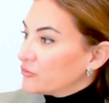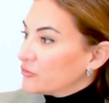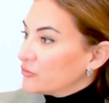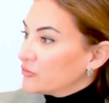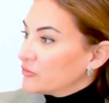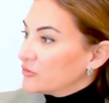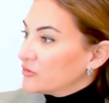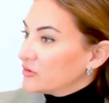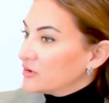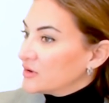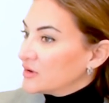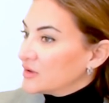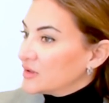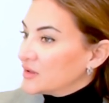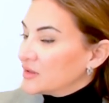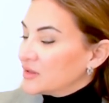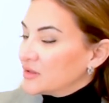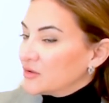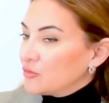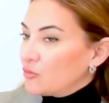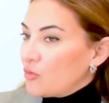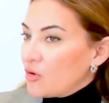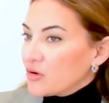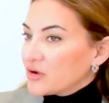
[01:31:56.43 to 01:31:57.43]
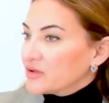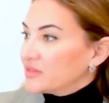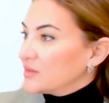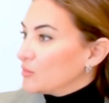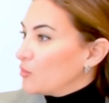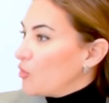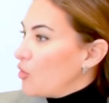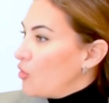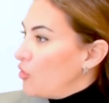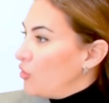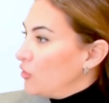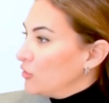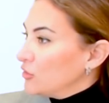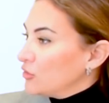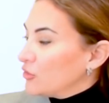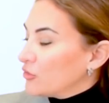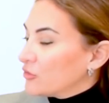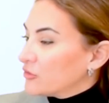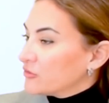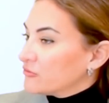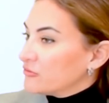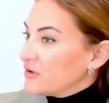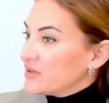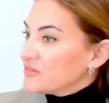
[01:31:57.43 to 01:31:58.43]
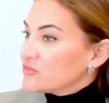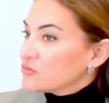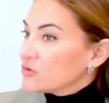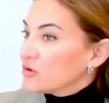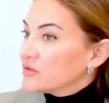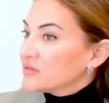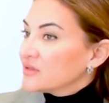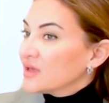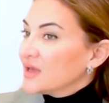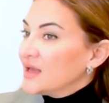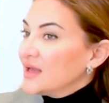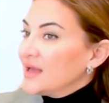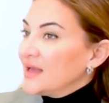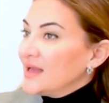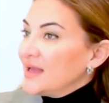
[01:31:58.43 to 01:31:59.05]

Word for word: for a walk in the mall or a restaurant.